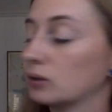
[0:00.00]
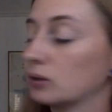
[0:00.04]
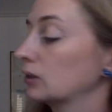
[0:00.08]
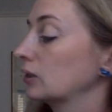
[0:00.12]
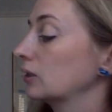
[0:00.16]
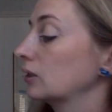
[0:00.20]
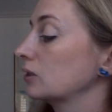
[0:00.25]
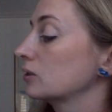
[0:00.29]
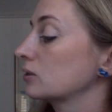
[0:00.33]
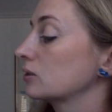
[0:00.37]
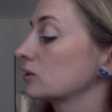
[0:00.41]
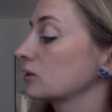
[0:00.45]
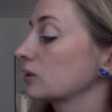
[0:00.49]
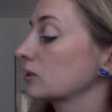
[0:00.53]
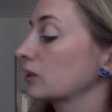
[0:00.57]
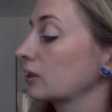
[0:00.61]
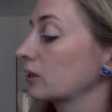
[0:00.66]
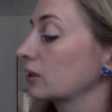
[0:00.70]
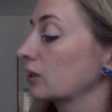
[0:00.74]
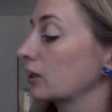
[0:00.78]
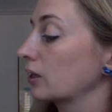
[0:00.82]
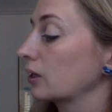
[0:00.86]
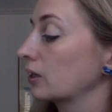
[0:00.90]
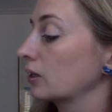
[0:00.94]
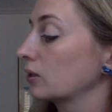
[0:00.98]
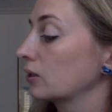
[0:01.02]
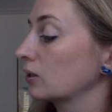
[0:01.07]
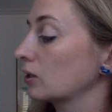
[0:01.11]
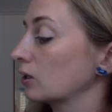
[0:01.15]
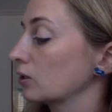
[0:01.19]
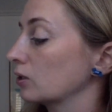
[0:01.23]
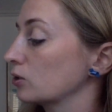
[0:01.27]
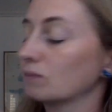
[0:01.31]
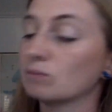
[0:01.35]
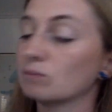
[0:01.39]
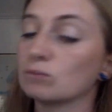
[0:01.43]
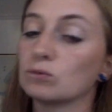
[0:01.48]
It's like
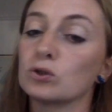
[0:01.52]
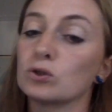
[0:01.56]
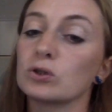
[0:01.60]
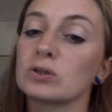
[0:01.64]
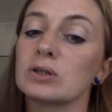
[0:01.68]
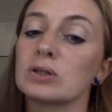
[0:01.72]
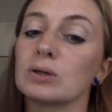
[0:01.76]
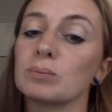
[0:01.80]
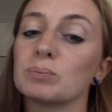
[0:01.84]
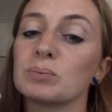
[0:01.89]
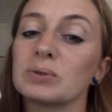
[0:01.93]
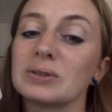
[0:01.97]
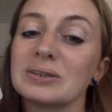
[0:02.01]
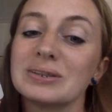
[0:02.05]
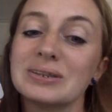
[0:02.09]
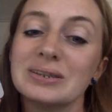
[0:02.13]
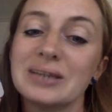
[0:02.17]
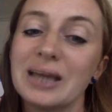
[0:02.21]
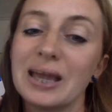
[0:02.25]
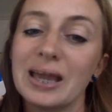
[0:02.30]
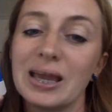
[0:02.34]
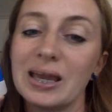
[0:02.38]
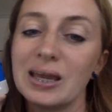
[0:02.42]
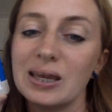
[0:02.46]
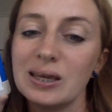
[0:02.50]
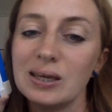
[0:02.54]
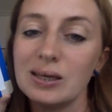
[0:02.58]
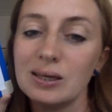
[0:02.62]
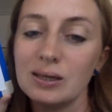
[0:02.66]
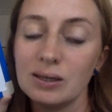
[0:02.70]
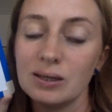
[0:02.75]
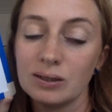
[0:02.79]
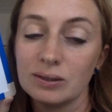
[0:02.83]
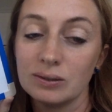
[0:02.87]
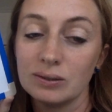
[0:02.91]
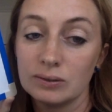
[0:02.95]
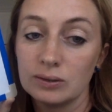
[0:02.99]
English, for example,
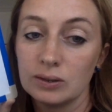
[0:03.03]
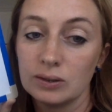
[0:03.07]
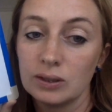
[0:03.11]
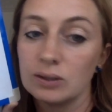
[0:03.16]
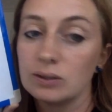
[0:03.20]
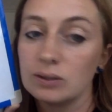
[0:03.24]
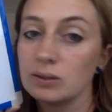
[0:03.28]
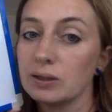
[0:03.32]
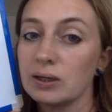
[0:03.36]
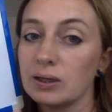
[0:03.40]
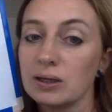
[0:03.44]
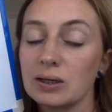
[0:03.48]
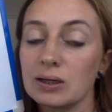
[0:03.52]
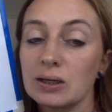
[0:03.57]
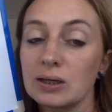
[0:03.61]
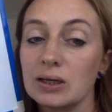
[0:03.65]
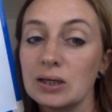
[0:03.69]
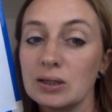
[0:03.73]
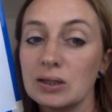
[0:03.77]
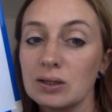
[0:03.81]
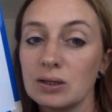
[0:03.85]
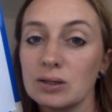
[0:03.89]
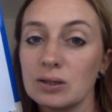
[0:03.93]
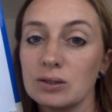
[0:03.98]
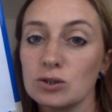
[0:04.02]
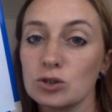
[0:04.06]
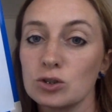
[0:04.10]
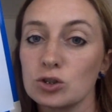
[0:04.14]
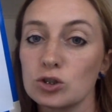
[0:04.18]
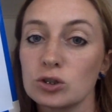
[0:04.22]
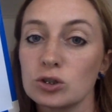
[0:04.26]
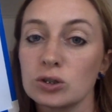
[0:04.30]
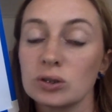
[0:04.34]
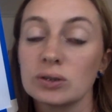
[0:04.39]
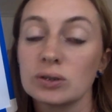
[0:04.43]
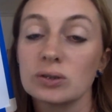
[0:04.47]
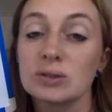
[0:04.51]
day, like
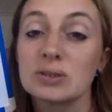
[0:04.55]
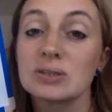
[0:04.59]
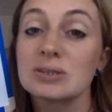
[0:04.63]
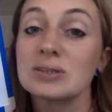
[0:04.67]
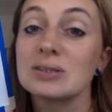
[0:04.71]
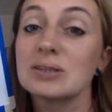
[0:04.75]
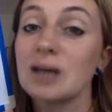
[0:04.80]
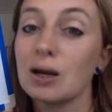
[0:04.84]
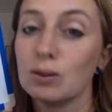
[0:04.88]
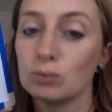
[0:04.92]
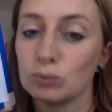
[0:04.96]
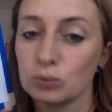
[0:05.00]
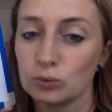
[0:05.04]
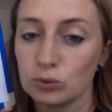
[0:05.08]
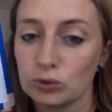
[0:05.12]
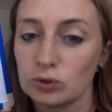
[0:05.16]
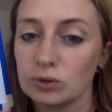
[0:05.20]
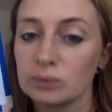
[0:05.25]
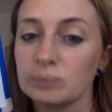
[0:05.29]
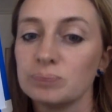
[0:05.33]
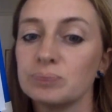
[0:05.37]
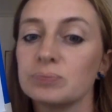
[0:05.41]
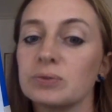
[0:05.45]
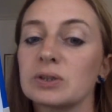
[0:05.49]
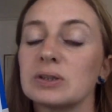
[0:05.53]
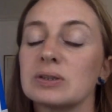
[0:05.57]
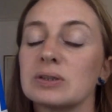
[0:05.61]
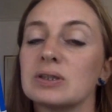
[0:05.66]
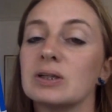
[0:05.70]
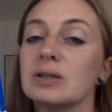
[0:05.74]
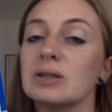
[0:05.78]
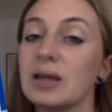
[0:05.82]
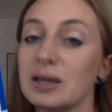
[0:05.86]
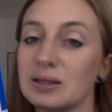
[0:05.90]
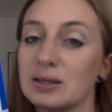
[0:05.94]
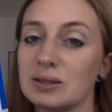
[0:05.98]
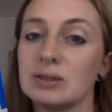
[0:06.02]
English sound.
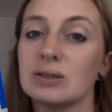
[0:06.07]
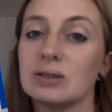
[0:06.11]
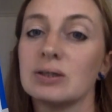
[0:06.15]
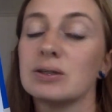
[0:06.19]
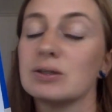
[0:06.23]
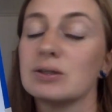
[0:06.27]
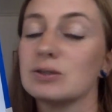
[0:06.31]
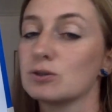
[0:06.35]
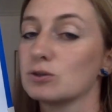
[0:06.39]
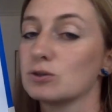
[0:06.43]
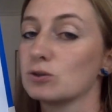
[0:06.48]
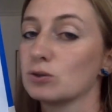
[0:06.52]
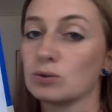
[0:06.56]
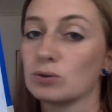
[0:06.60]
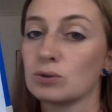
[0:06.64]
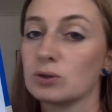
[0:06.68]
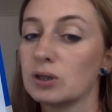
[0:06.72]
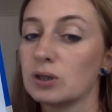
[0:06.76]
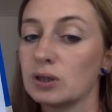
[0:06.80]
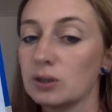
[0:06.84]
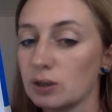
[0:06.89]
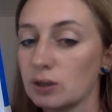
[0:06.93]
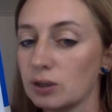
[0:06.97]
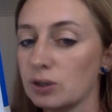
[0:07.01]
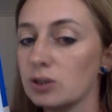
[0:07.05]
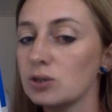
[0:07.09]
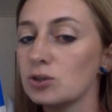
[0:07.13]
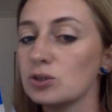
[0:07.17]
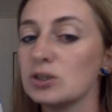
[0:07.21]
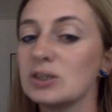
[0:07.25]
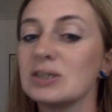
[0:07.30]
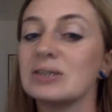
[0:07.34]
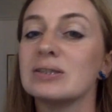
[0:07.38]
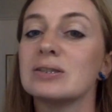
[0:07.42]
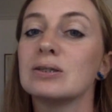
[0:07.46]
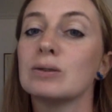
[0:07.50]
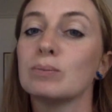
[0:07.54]
The letter is not English,
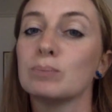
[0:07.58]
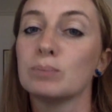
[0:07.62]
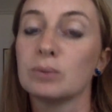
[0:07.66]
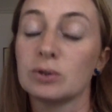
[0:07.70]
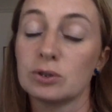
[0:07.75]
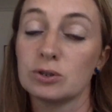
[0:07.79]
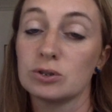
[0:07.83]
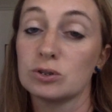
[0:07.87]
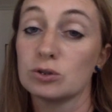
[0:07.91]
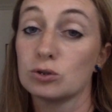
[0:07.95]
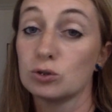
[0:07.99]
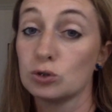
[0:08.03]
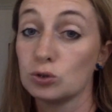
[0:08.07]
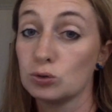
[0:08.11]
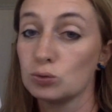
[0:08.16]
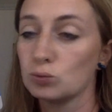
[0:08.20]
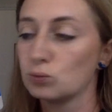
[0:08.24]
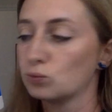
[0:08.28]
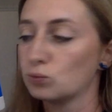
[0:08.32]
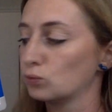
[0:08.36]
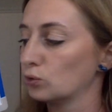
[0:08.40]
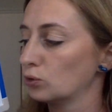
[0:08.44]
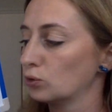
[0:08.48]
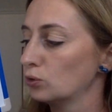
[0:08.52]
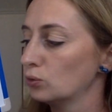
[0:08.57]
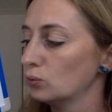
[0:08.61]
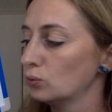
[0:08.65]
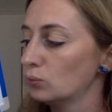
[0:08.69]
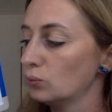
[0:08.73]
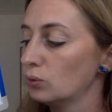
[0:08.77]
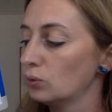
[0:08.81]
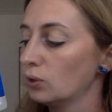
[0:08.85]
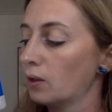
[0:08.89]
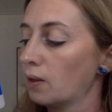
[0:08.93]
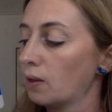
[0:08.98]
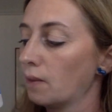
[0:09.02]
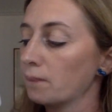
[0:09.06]
the symbol is new for
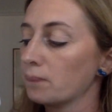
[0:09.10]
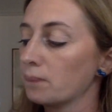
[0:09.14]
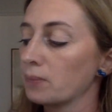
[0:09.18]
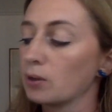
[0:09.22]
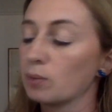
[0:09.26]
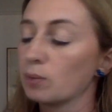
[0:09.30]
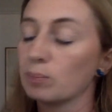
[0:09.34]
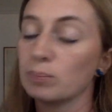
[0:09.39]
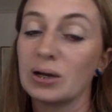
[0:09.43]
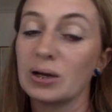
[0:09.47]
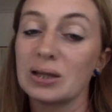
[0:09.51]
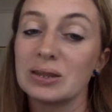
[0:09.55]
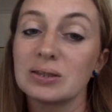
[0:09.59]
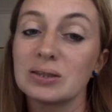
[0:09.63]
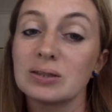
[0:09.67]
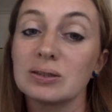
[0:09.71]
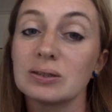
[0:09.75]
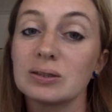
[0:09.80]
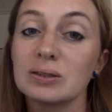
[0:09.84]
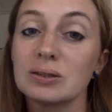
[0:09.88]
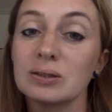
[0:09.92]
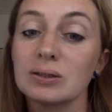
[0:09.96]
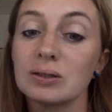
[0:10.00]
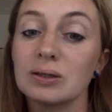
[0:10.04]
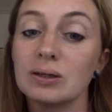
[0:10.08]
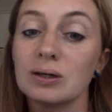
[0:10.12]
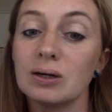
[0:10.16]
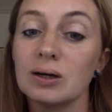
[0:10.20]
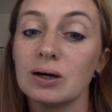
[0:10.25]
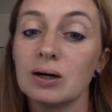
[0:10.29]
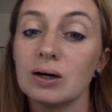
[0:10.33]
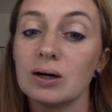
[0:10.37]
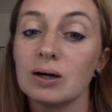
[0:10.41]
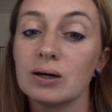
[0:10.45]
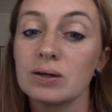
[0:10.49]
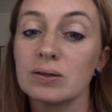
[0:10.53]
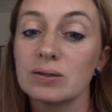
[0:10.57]
you, but
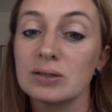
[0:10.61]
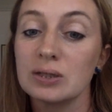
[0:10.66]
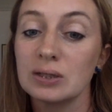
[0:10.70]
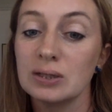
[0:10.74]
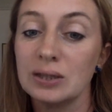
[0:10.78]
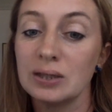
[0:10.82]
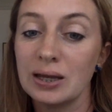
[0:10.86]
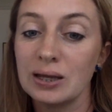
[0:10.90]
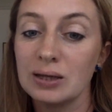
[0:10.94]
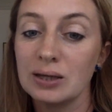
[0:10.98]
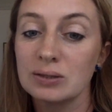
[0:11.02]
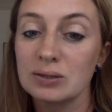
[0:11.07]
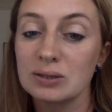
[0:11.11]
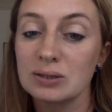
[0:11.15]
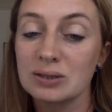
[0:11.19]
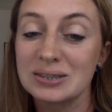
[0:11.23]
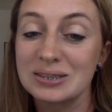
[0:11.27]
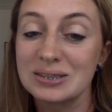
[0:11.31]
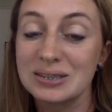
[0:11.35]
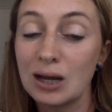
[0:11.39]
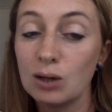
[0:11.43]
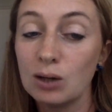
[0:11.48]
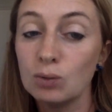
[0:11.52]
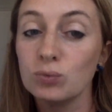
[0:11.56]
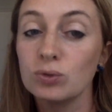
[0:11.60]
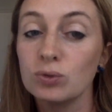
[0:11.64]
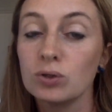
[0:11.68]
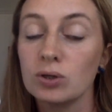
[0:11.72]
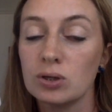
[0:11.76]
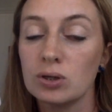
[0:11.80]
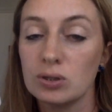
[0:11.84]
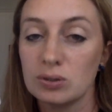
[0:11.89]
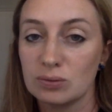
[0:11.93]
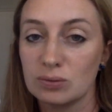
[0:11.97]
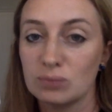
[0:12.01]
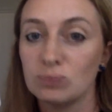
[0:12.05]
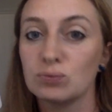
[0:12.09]
the sound
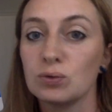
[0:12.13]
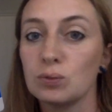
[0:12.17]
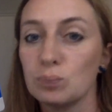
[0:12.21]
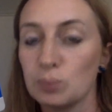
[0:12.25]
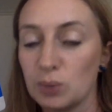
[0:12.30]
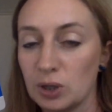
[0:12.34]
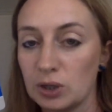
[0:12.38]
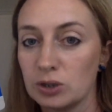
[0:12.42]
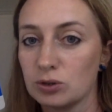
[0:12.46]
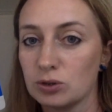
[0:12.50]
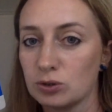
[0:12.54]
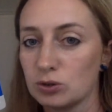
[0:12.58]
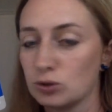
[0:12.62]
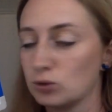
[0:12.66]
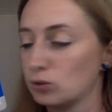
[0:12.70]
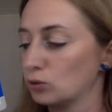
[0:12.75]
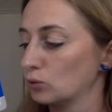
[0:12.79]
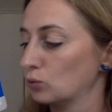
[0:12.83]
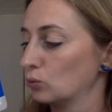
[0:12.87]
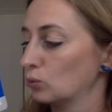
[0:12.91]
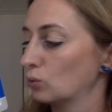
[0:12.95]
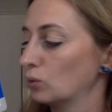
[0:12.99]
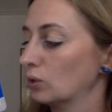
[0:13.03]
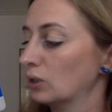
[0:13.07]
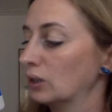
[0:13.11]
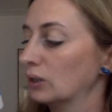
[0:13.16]
is familiar to you.